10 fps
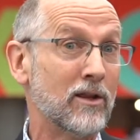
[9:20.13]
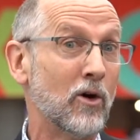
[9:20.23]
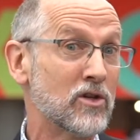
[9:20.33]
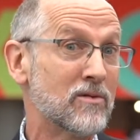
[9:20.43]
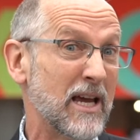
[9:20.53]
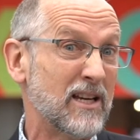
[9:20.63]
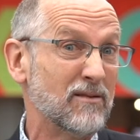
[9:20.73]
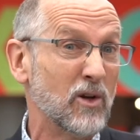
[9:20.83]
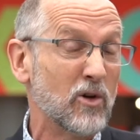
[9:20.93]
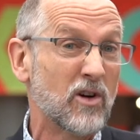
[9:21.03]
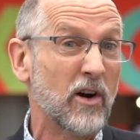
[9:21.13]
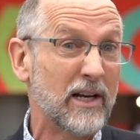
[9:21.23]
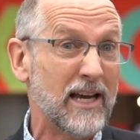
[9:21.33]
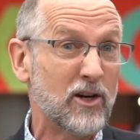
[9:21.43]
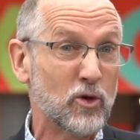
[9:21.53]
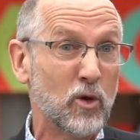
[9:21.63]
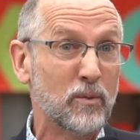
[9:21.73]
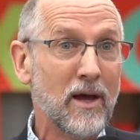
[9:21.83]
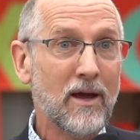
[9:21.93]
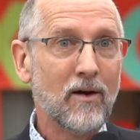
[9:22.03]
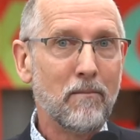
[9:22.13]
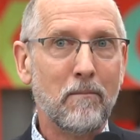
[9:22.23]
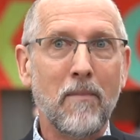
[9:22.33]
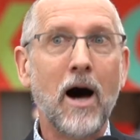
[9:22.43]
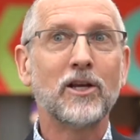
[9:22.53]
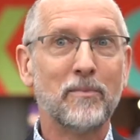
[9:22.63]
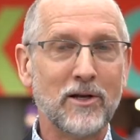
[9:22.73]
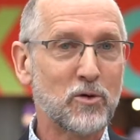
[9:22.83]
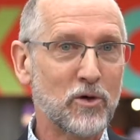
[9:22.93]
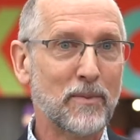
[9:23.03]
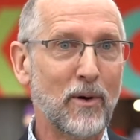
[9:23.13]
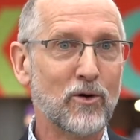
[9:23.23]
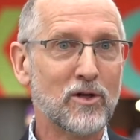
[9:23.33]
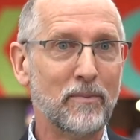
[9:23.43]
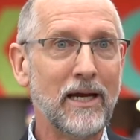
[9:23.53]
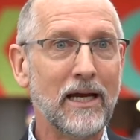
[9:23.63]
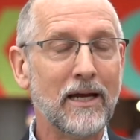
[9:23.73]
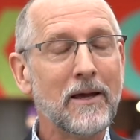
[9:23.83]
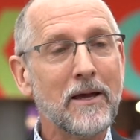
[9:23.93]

those architectural monuments were supposed to be.